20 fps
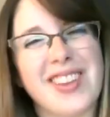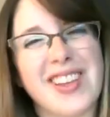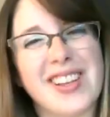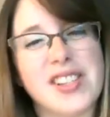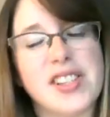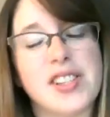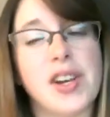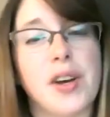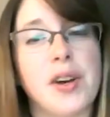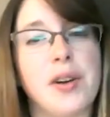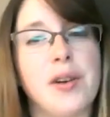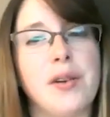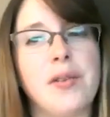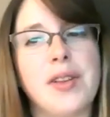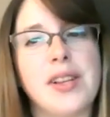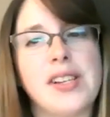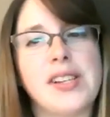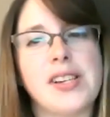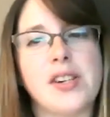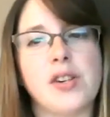So
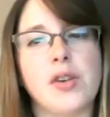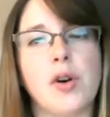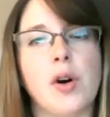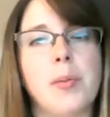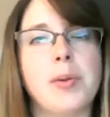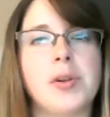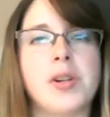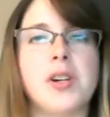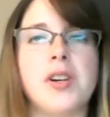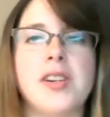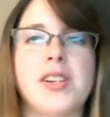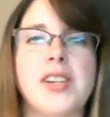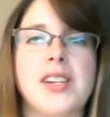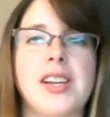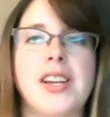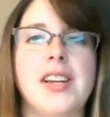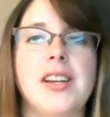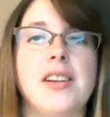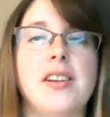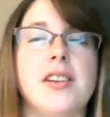this is your
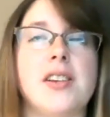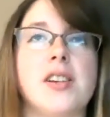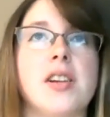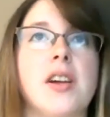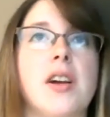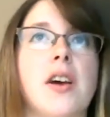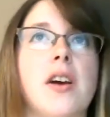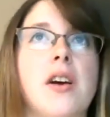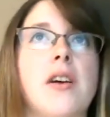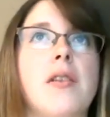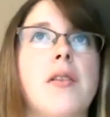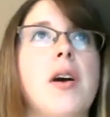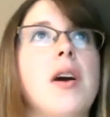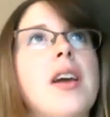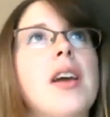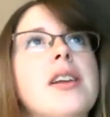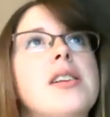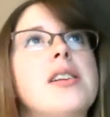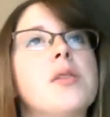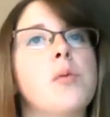opportunity to go,
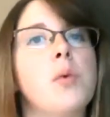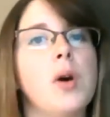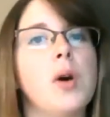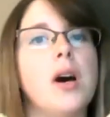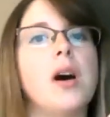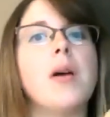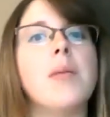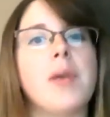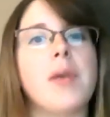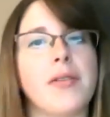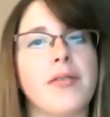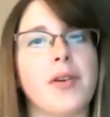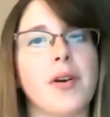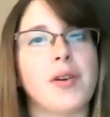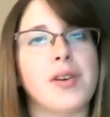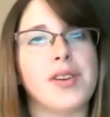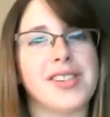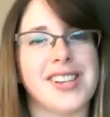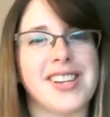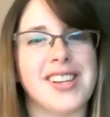okay, so what are my
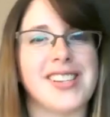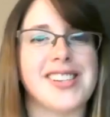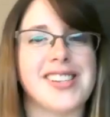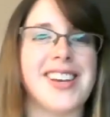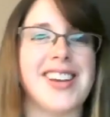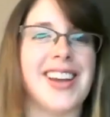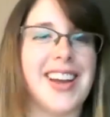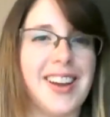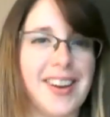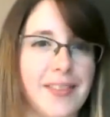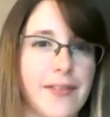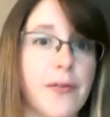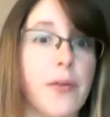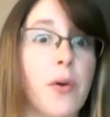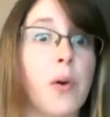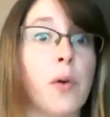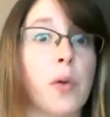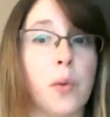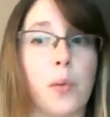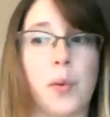focuses
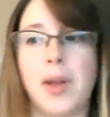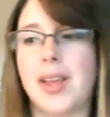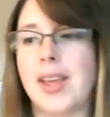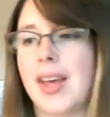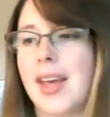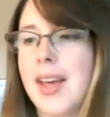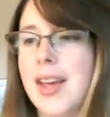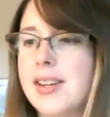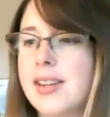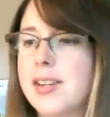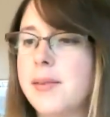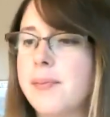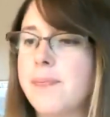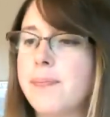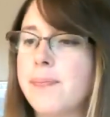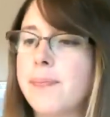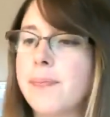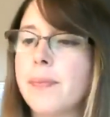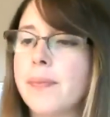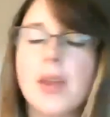for the week ahead?
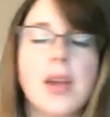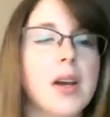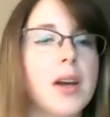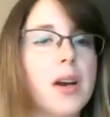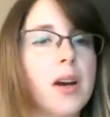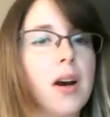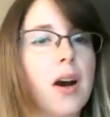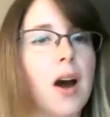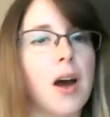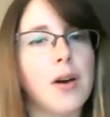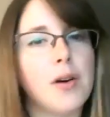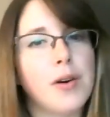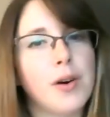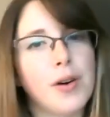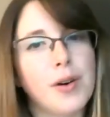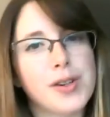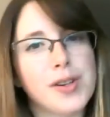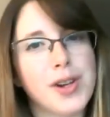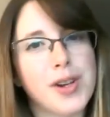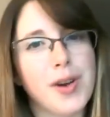I will
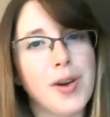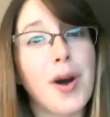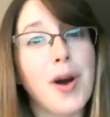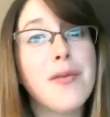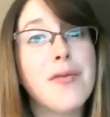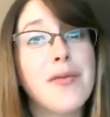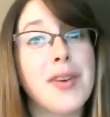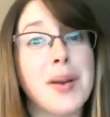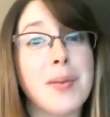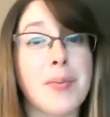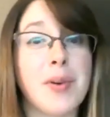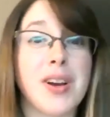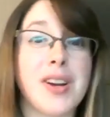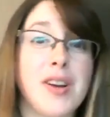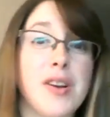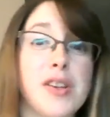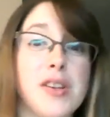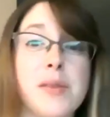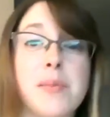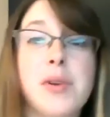also hopefully bring
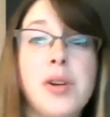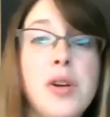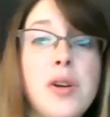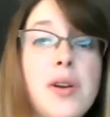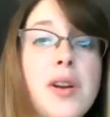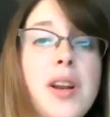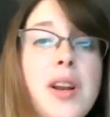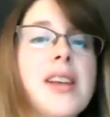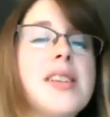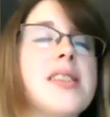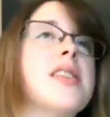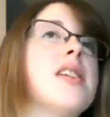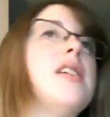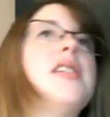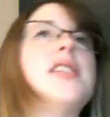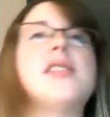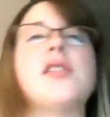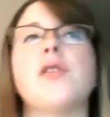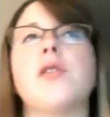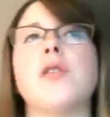you some new
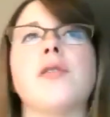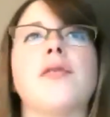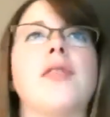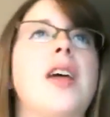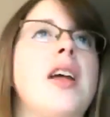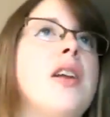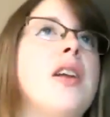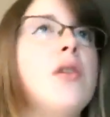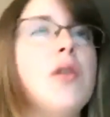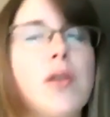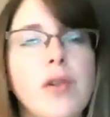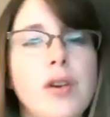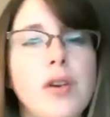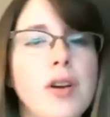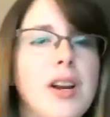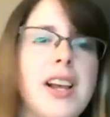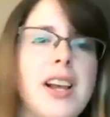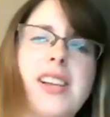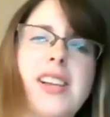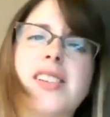lessons, or if they're not
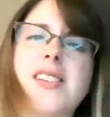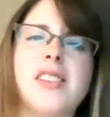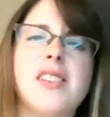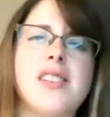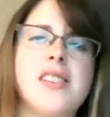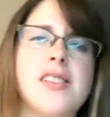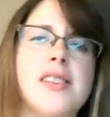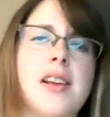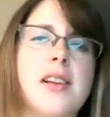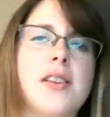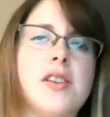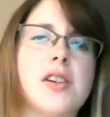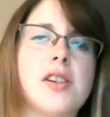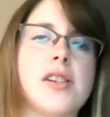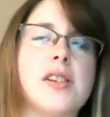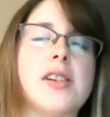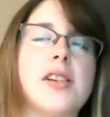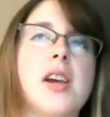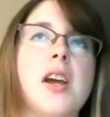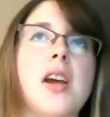new lessons, then
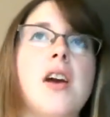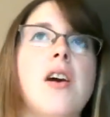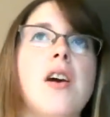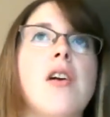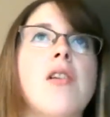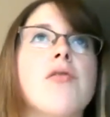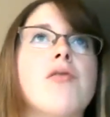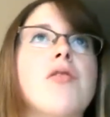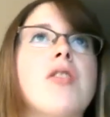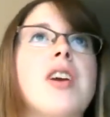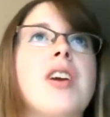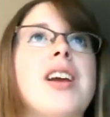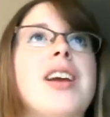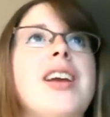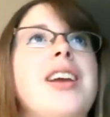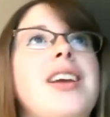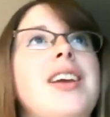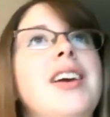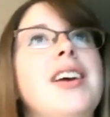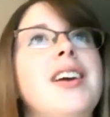just
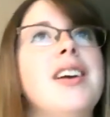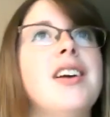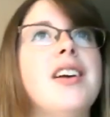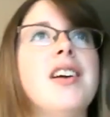remind